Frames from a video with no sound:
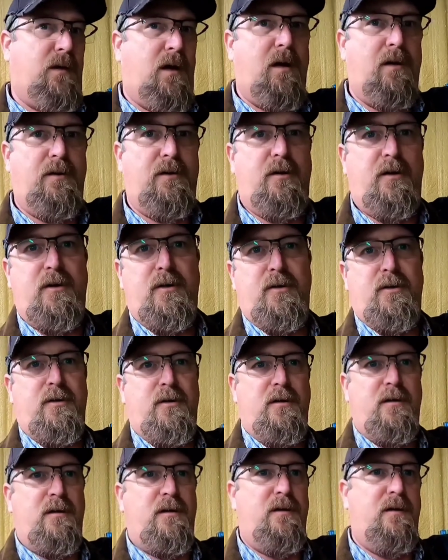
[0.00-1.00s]
under a
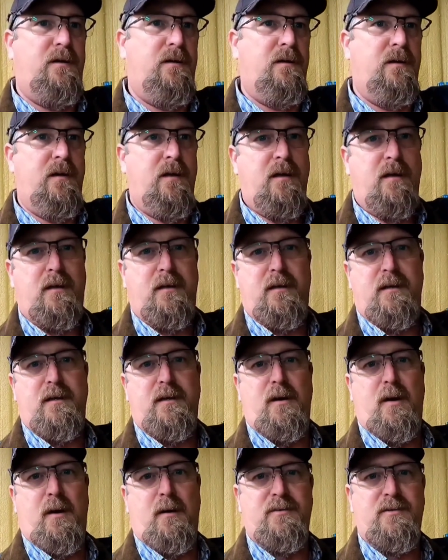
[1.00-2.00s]
hood or,
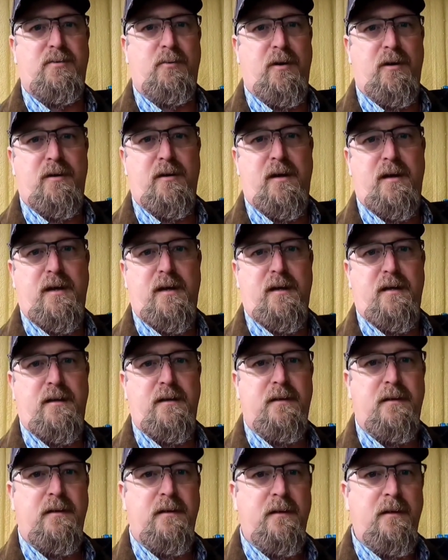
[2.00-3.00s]
you know, I was working on
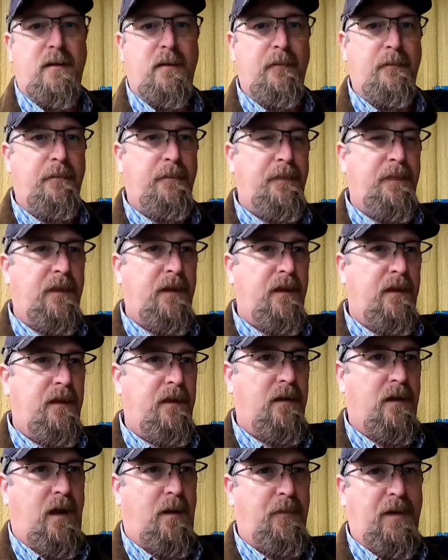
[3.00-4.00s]

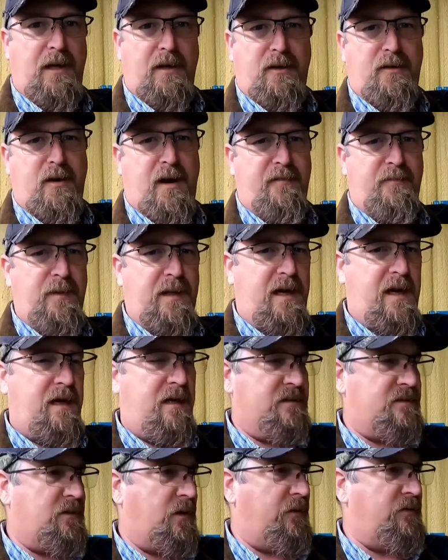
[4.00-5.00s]
a, I'm an aircraft
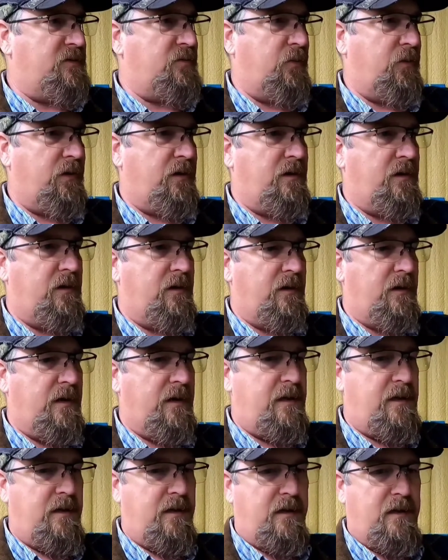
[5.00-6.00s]
mechanic, so I was working on
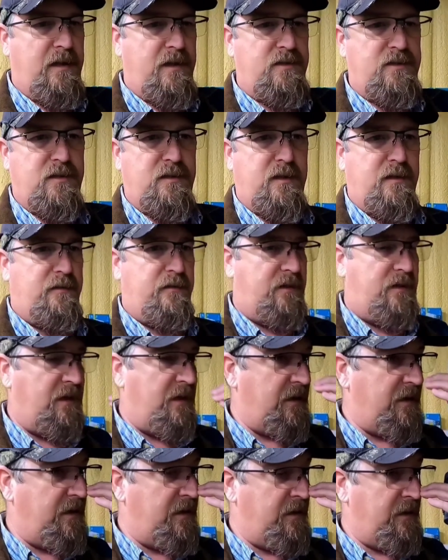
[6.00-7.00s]
a uh, engine the other
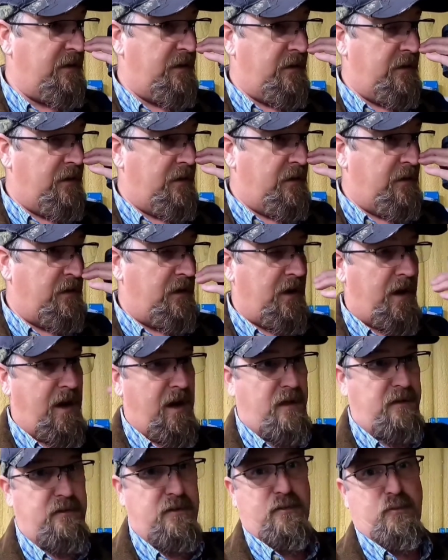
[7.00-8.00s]
day and I
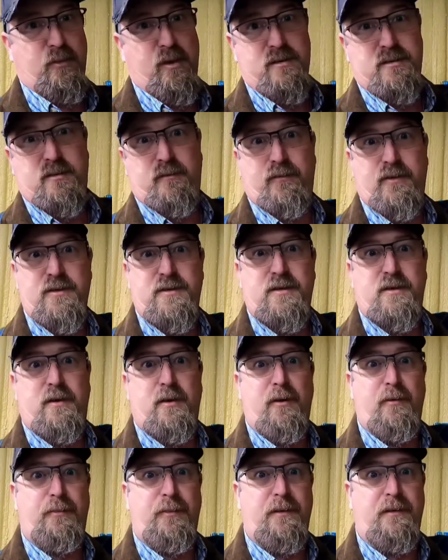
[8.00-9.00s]
had the thrust
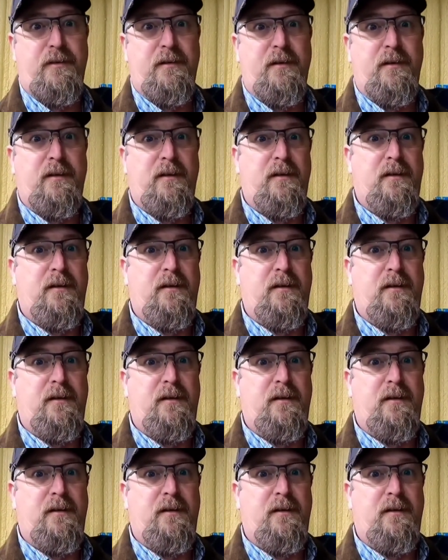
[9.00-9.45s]
reverser open